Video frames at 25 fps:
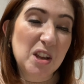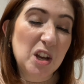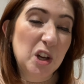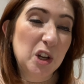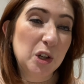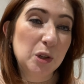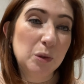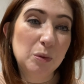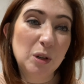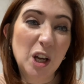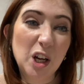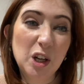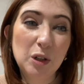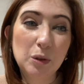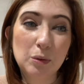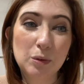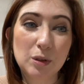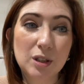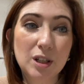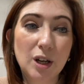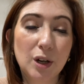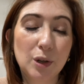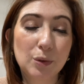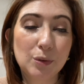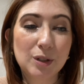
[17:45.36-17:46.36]
who knows,
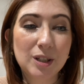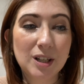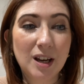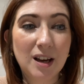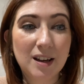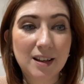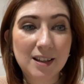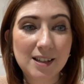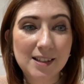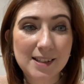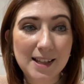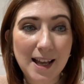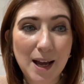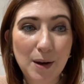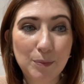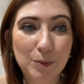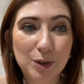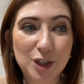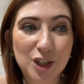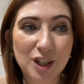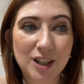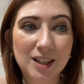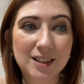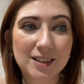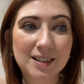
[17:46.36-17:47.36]
cold turkey
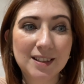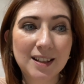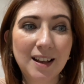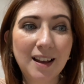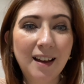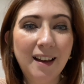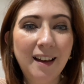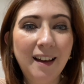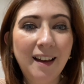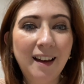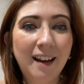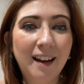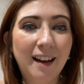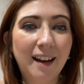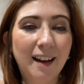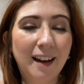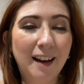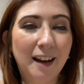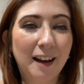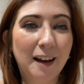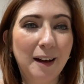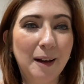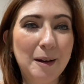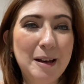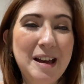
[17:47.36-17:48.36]
sandwiches.
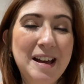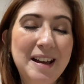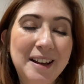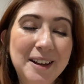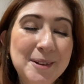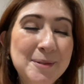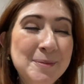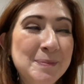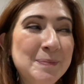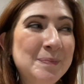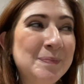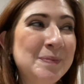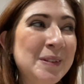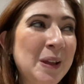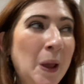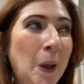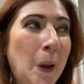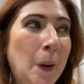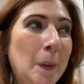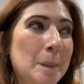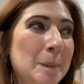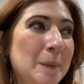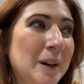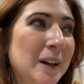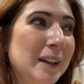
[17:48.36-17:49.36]
But
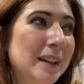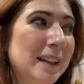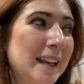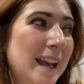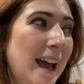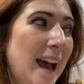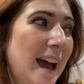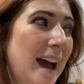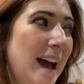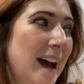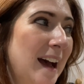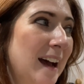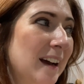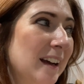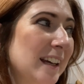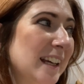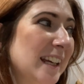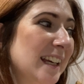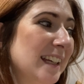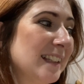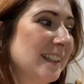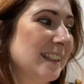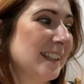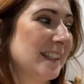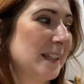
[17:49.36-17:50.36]
yeah,
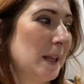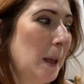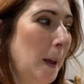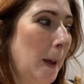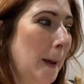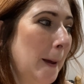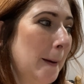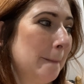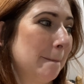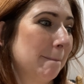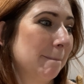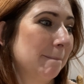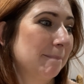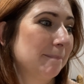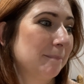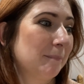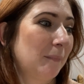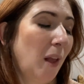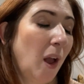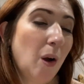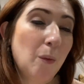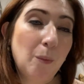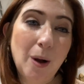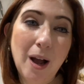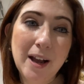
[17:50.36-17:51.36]
it's
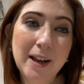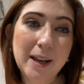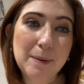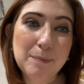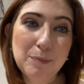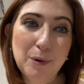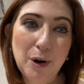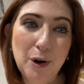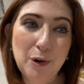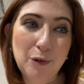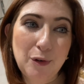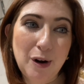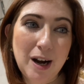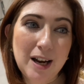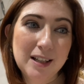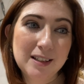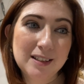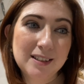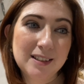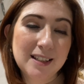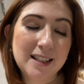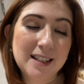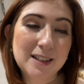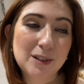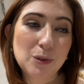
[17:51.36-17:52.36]
a work in
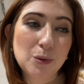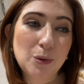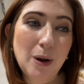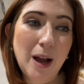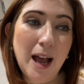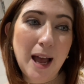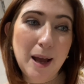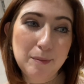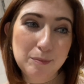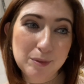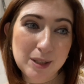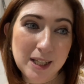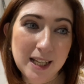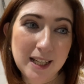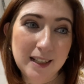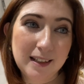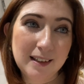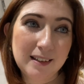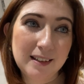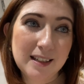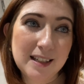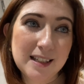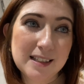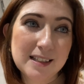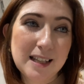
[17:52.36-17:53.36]
progress. It's all
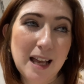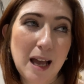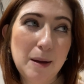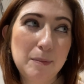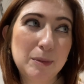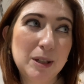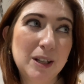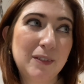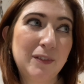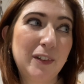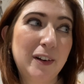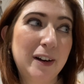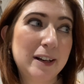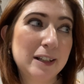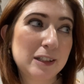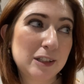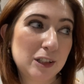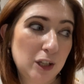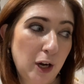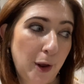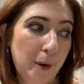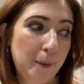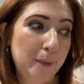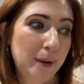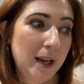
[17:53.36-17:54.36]
happening. It's happening very
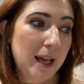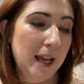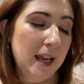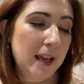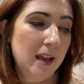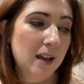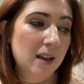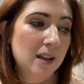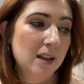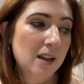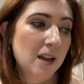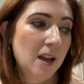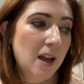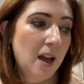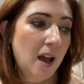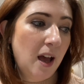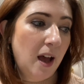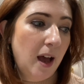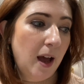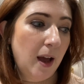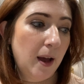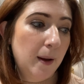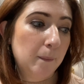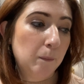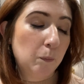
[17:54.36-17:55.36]
slowly.
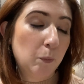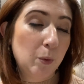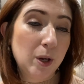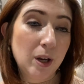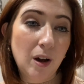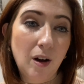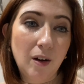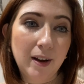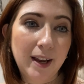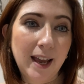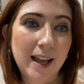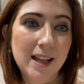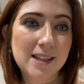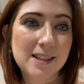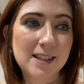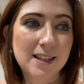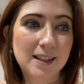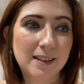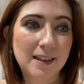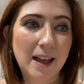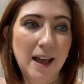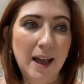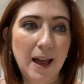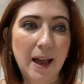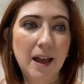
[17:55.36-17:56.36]
We are
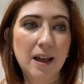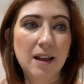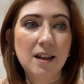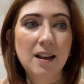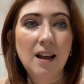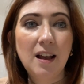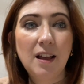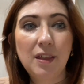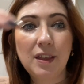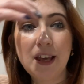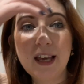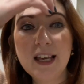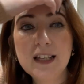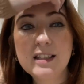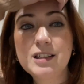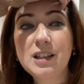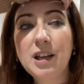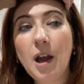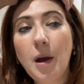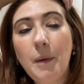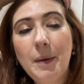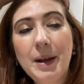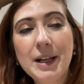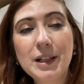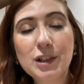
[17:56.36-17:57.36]
getting there. It's
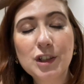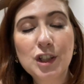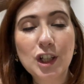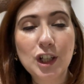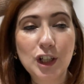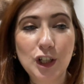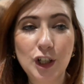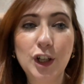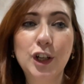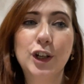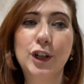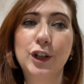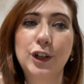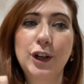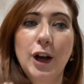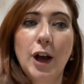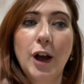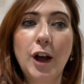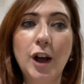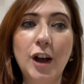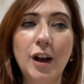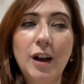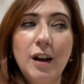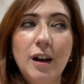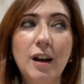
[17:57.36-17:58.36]
going to look
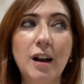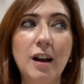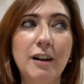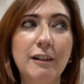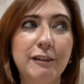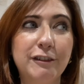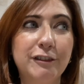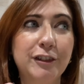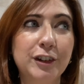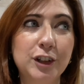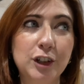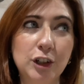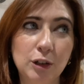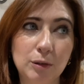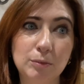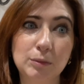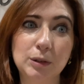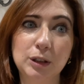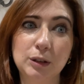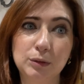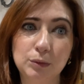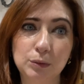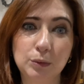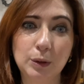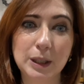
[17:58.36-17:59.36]

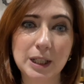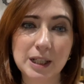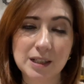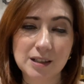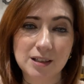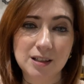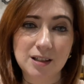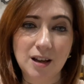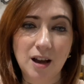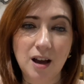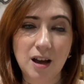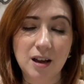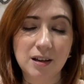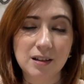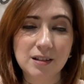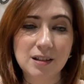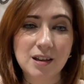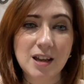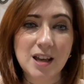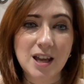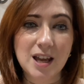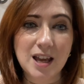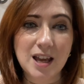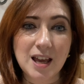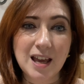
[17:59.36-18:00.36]
phenomenal when it's
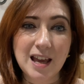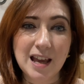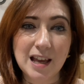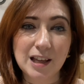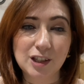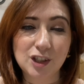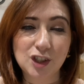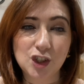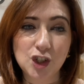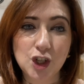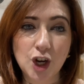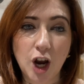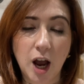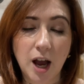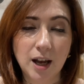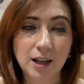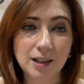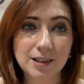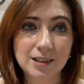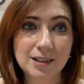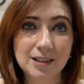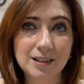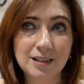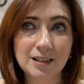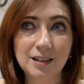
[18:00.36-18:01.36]
done. It's
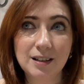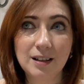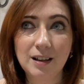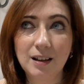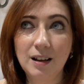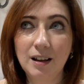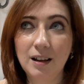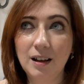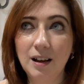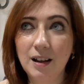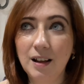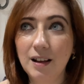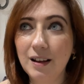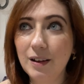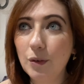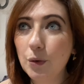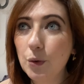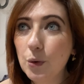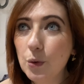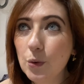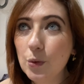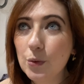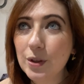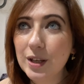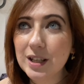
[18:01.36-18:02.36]
just
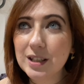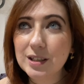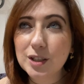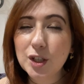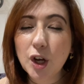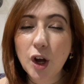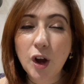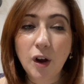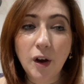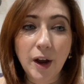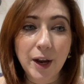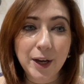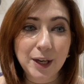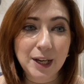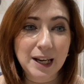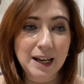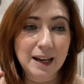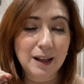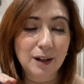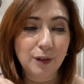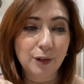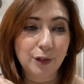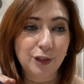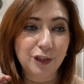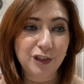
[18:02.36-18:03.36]
all these tiny
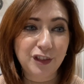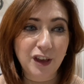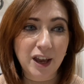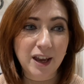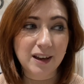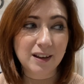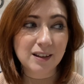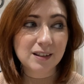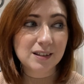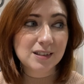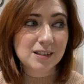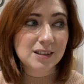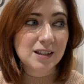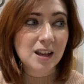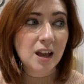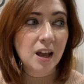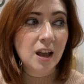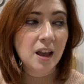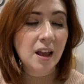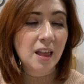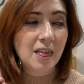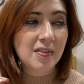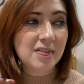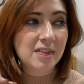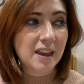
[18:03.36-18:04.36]
little things
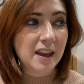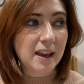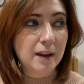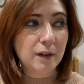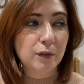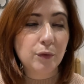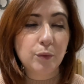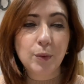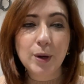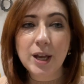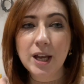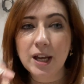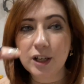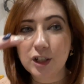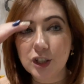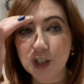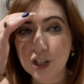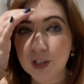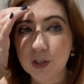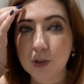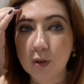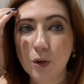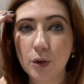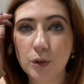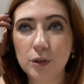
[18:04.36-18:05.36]
that if we had
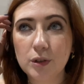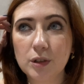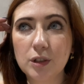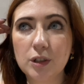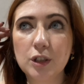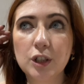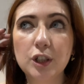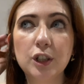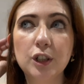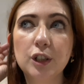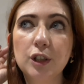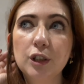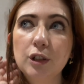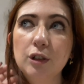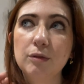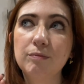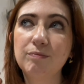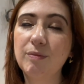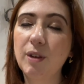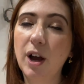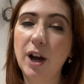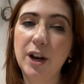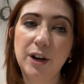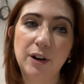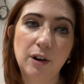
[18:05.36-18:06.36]
just gone to,
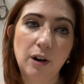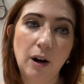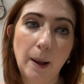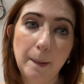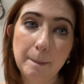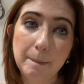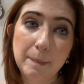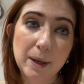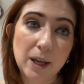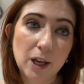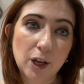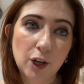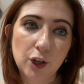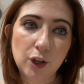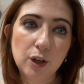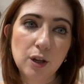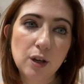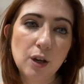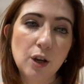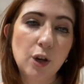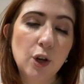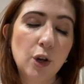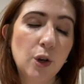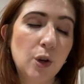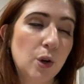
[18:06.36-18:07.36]
I don't know, like
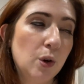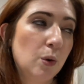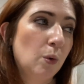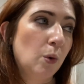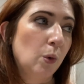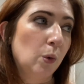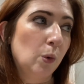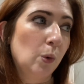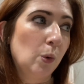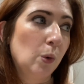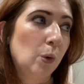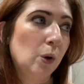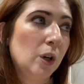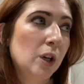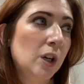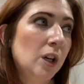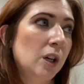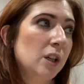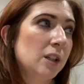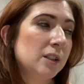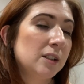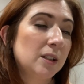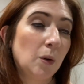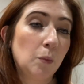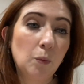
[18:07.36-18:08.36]
B&Q or
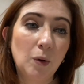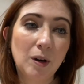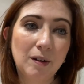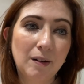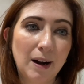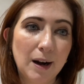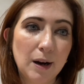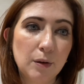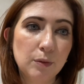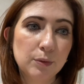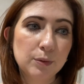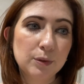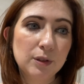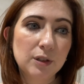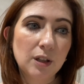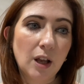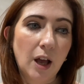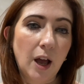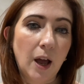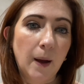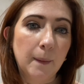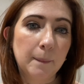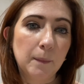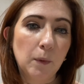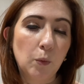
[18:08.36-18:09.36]
somewhere else,
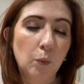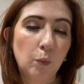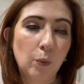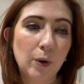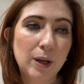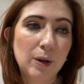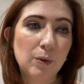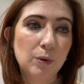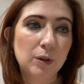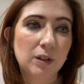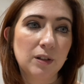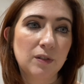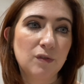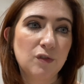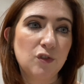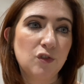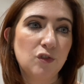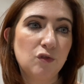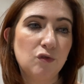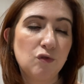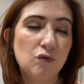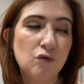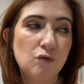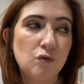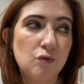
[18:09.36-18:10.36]
we would have
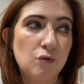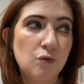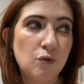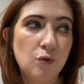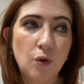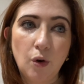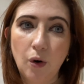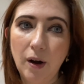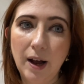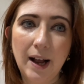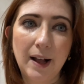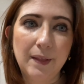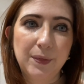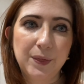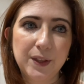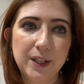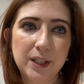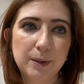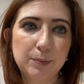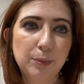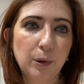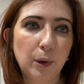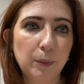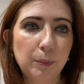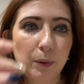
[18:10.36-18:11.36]
not had
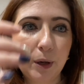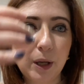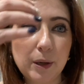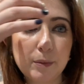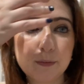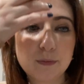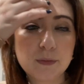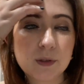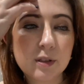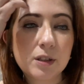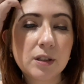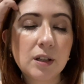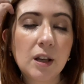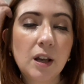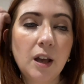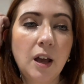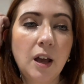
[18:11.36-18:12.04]
these problems,